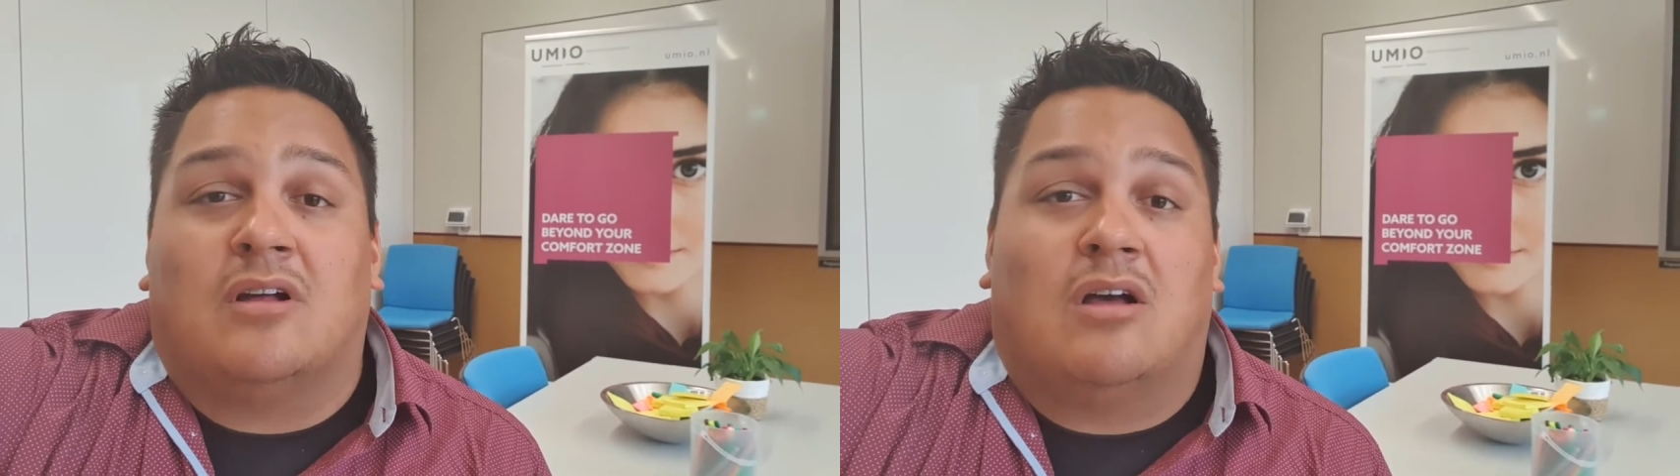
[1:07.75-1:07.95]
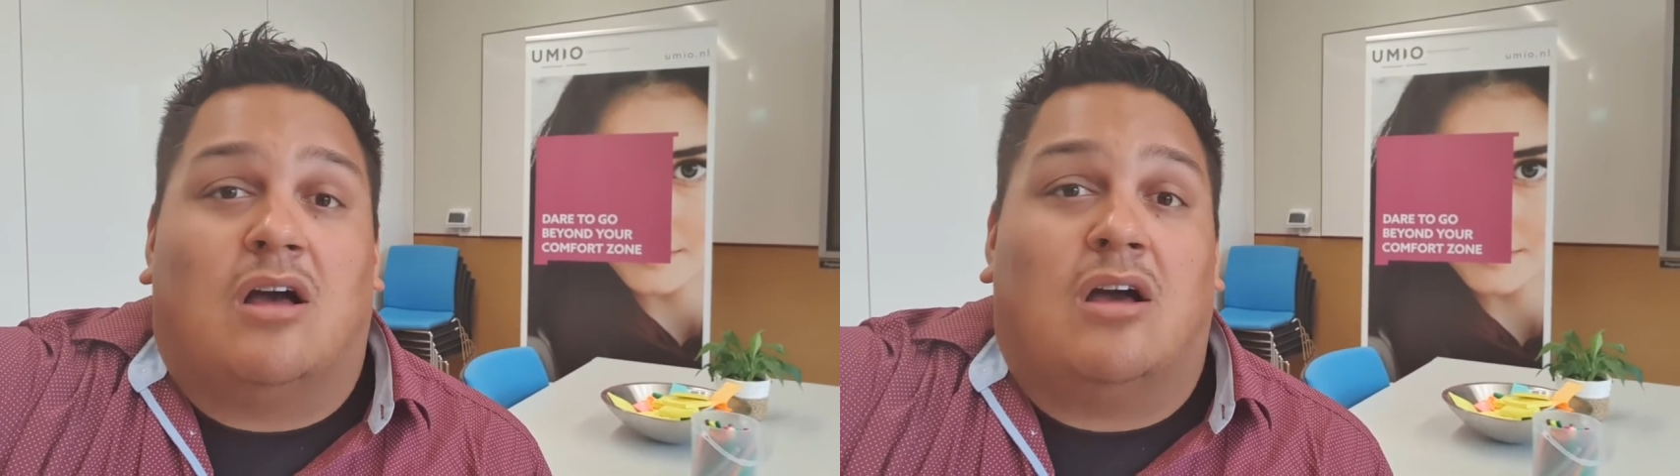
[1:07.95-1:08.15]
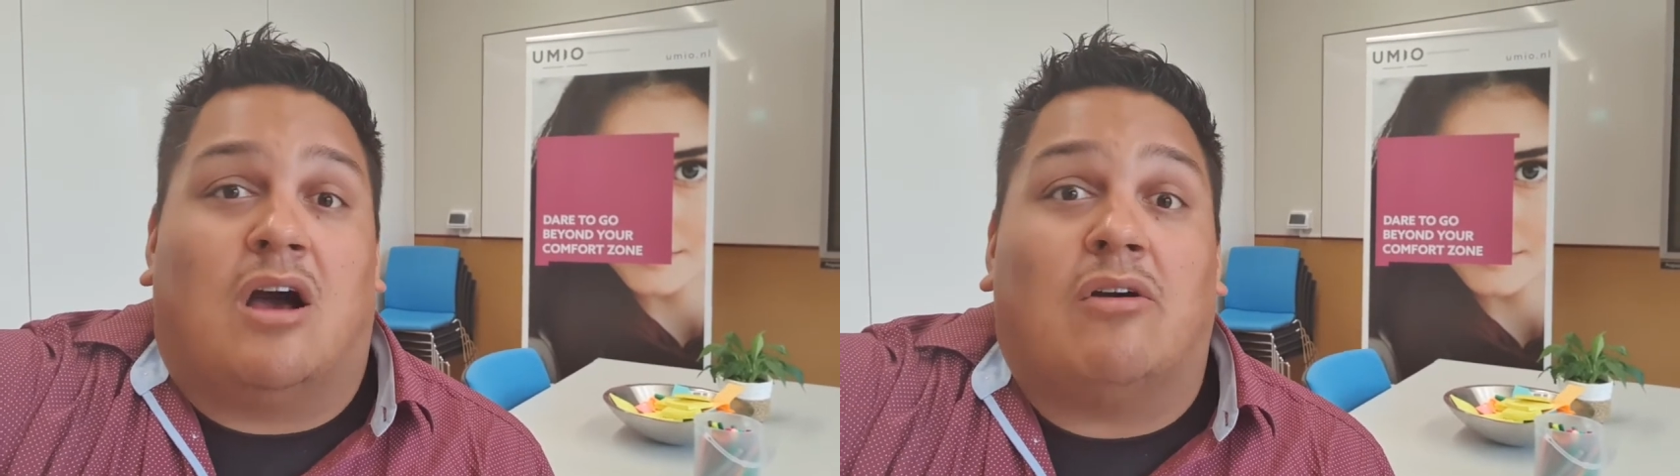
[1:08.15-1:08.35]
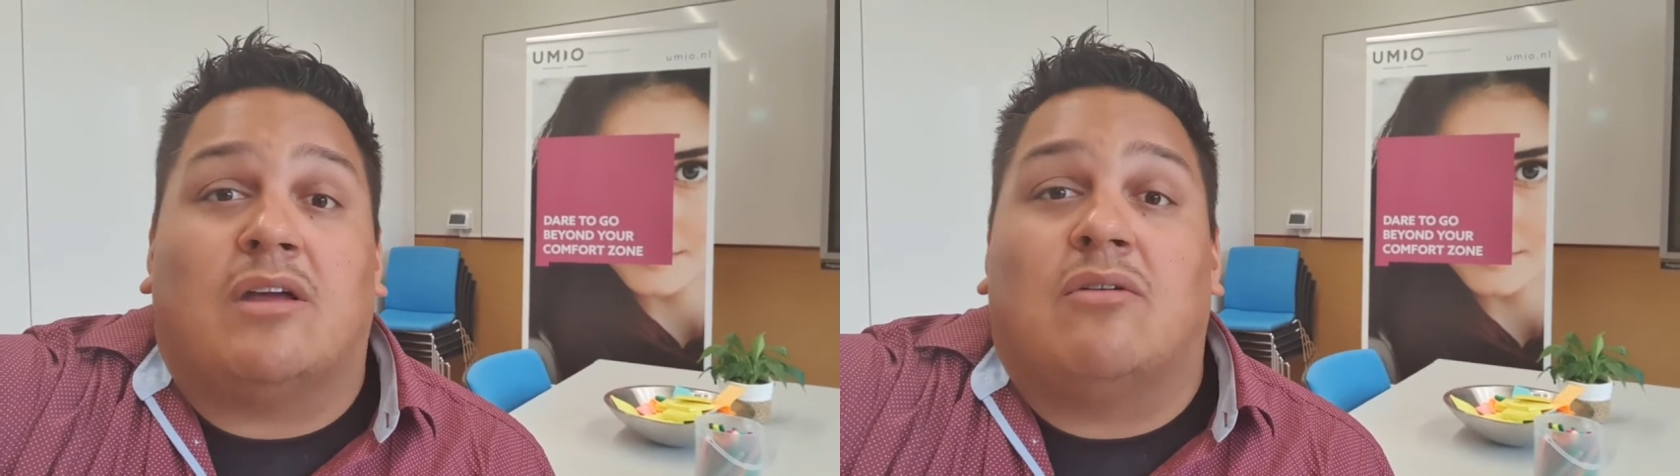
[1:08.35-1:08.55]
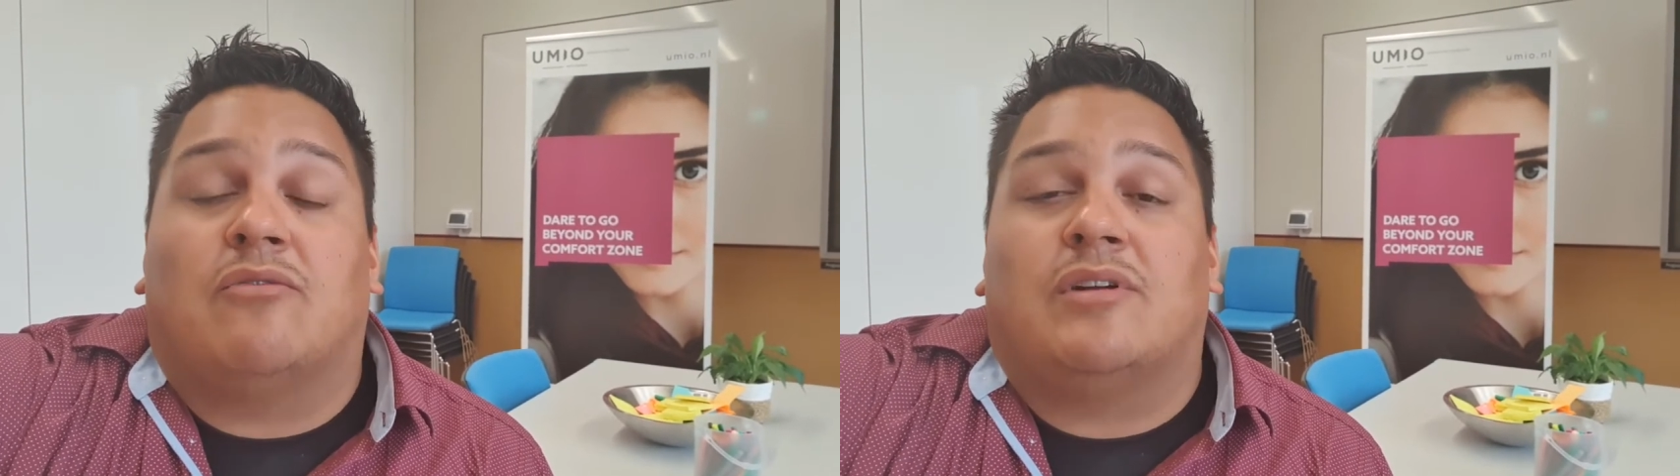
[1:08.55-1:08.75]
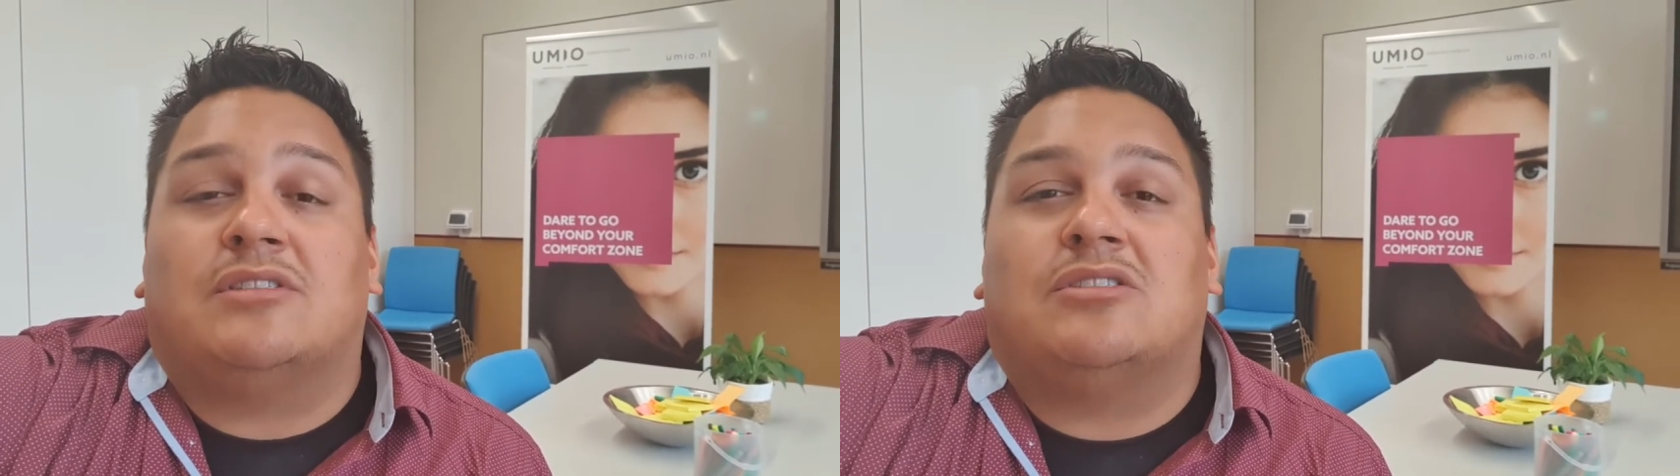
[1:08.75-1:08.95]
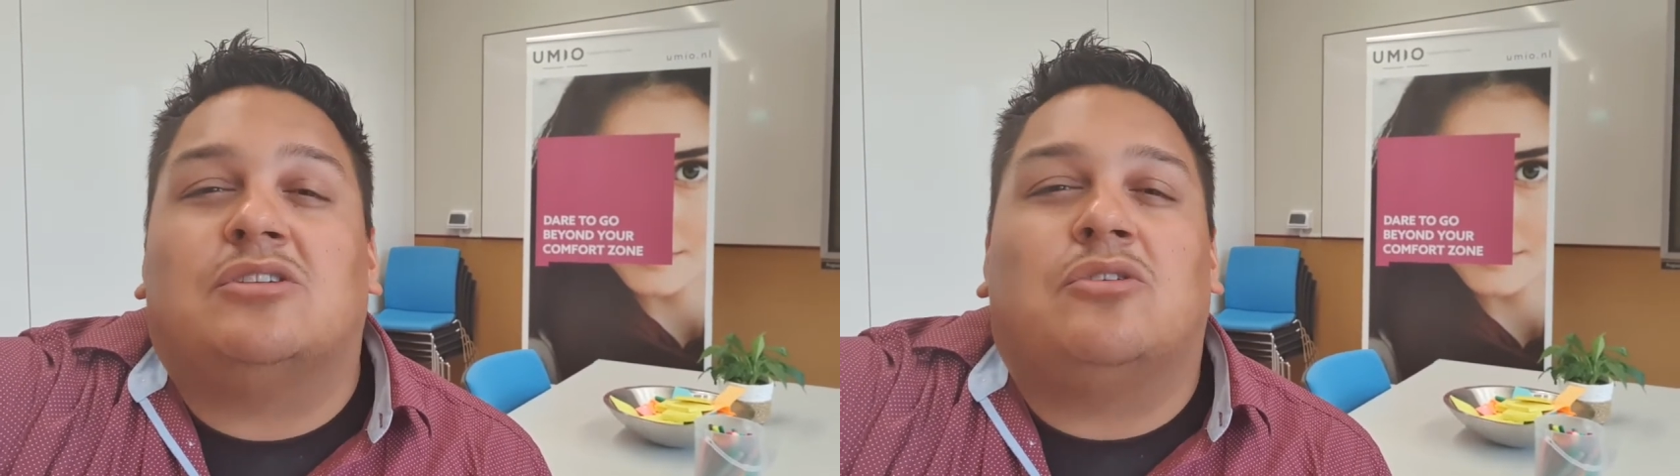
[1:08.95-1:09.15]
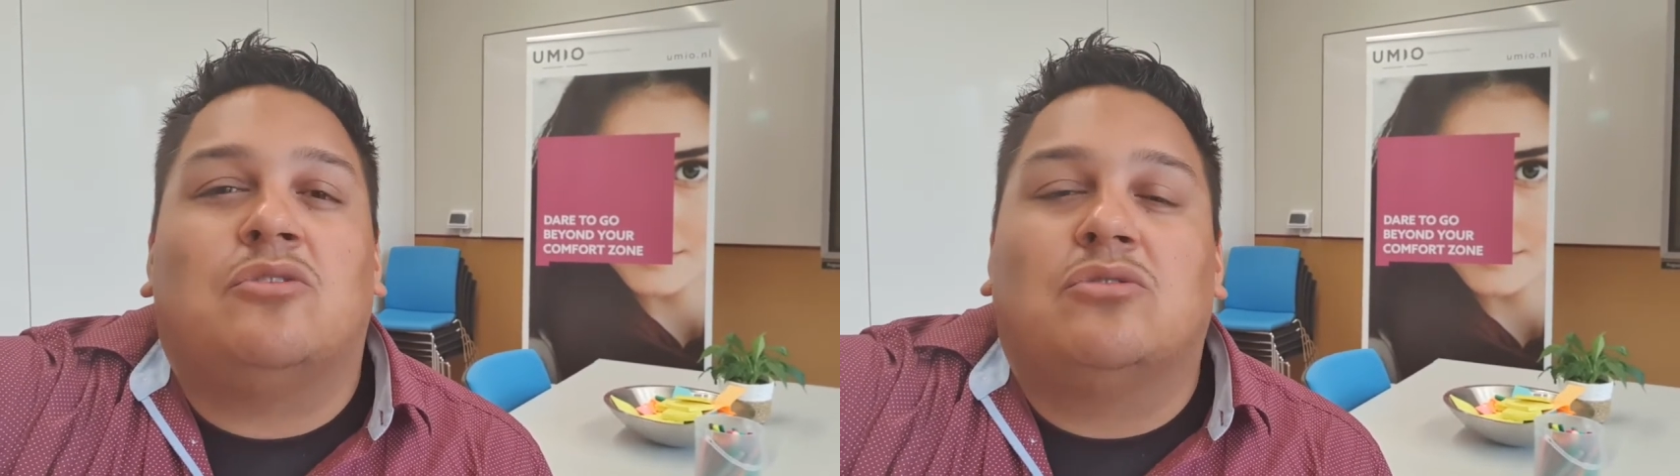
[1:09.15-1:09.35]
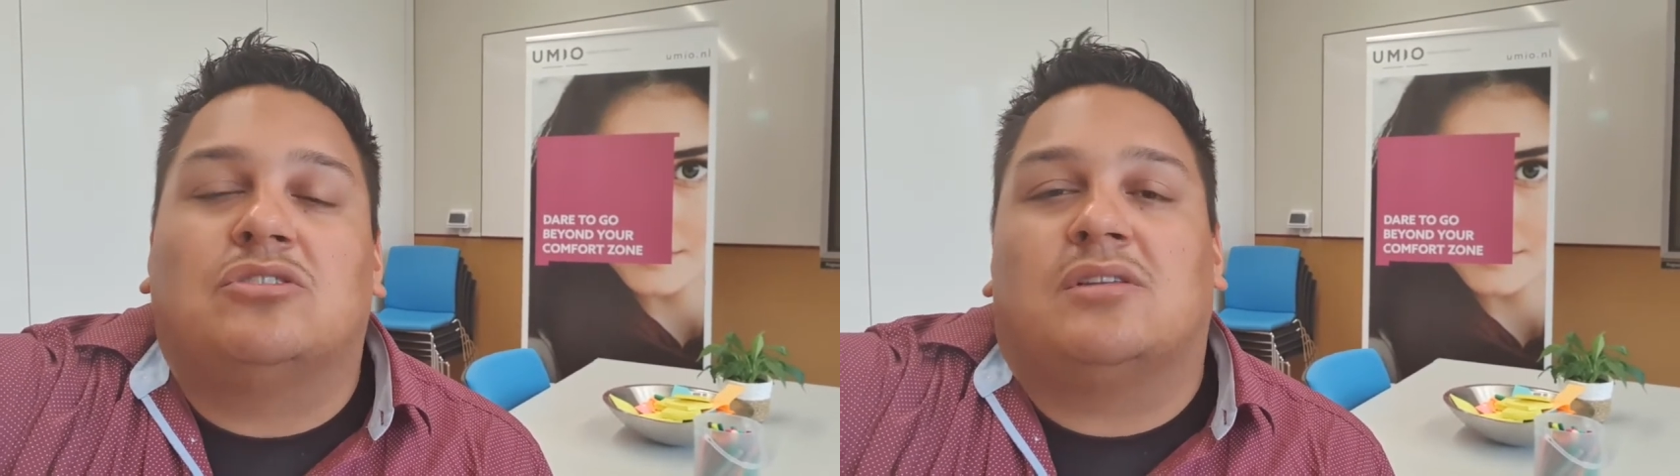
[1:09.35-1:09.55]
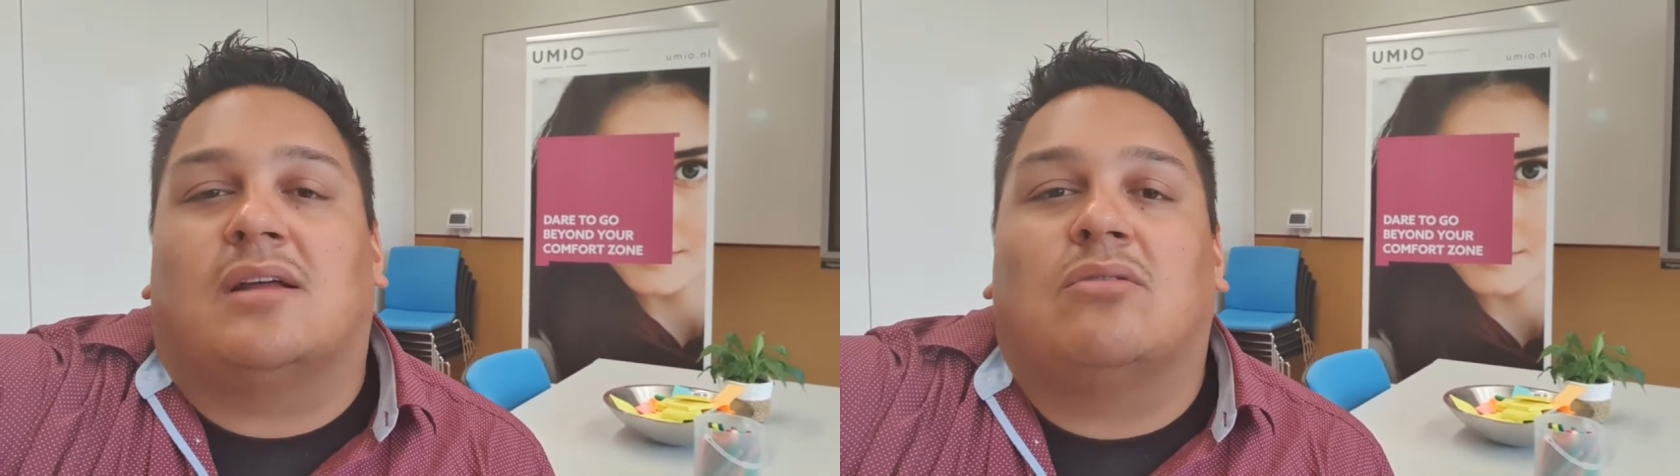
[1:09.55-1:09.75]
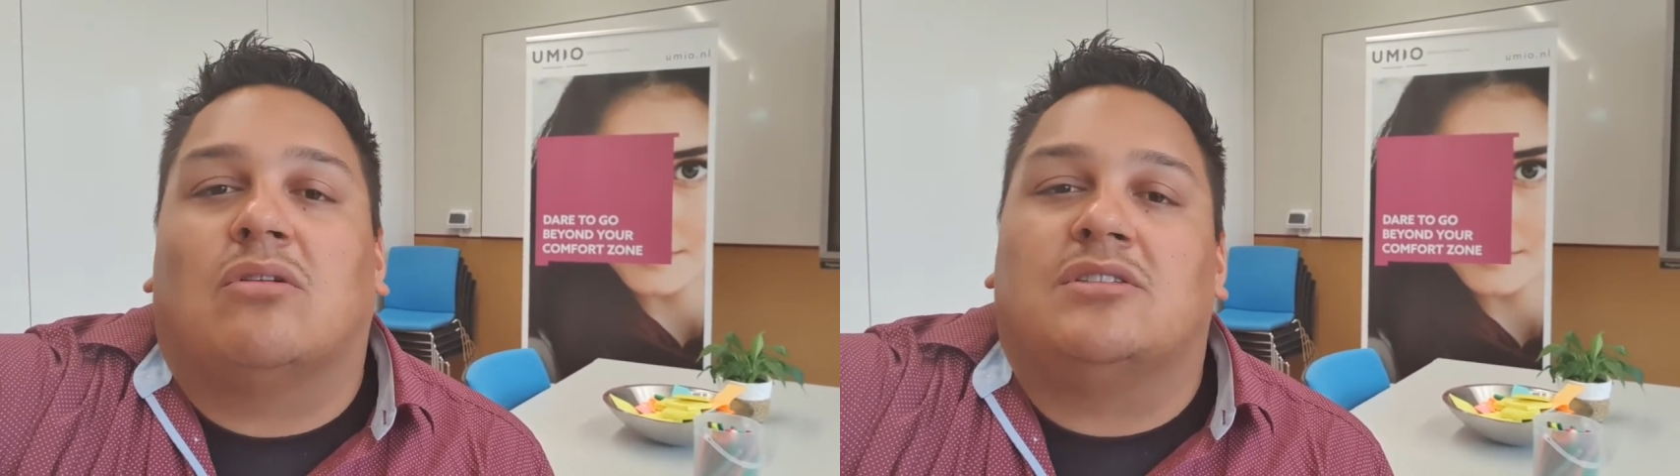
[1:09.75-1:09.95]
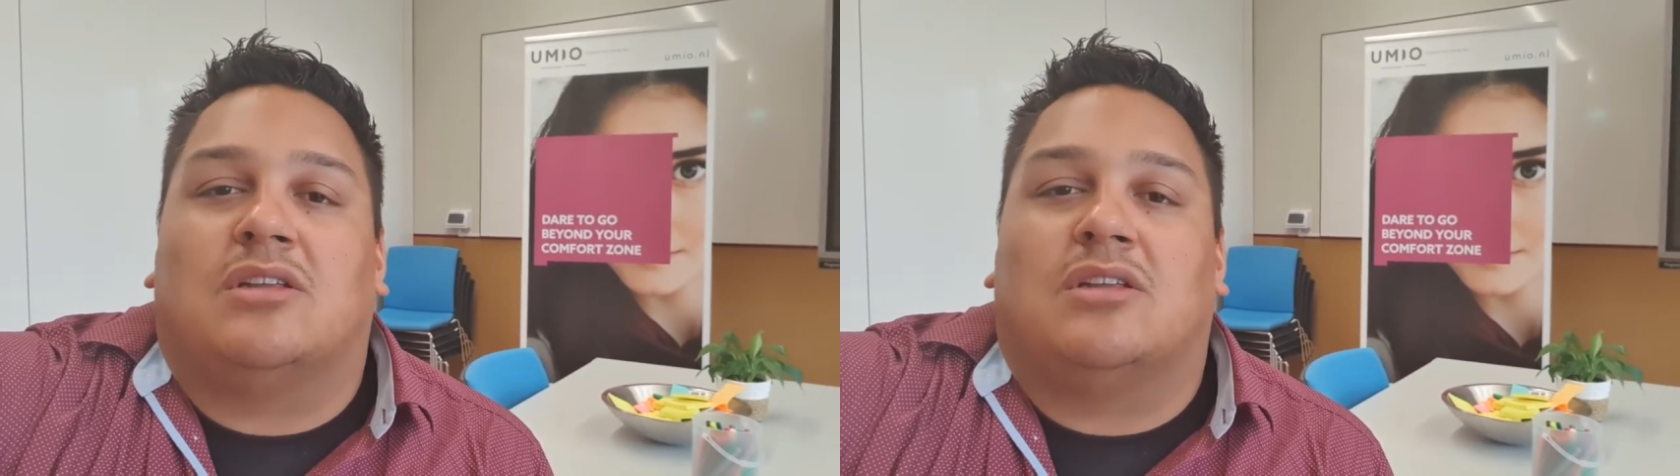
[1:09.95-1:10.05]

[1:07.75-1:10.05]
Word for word: Uh, how can you, for instance, use technology